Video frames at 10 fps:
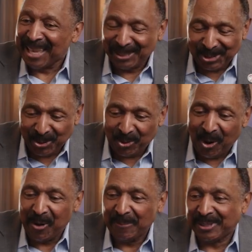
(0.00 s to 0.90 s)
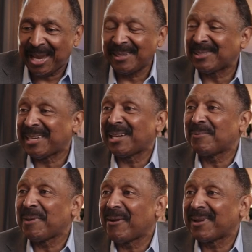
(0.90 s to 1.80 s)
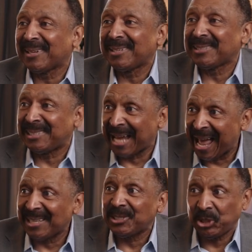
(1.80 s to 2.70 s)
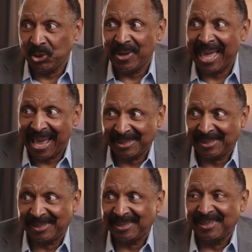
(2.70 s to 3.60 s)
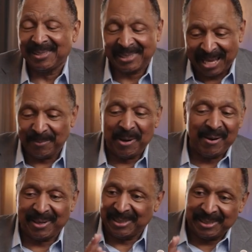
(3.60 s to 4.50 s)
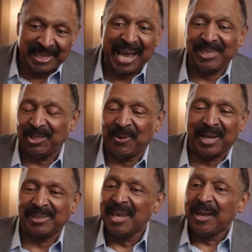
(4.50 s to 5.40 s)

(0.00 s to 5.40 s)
They can just go to our website, standamerica.us. Standamerica.us.